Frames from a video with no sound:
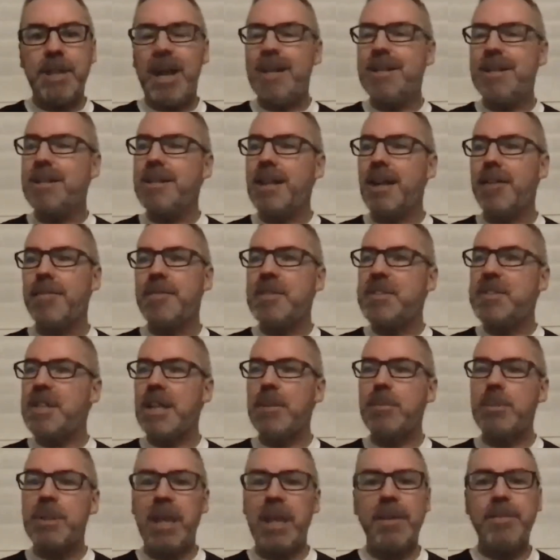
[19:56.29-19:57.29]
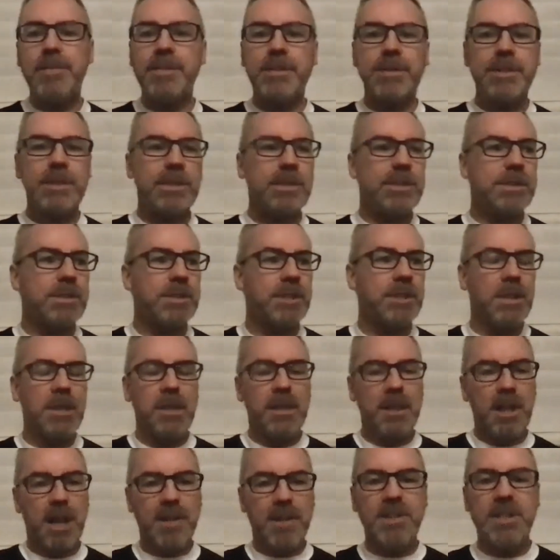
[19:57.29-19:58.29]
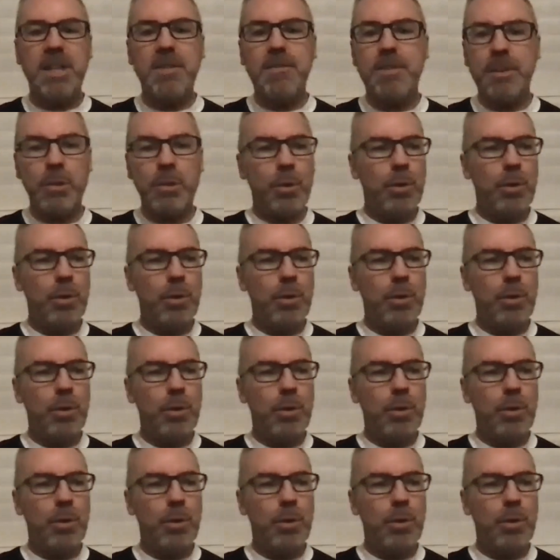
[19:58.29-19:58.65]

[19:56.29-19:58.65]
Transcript: I didn't have the same gifts a Stephen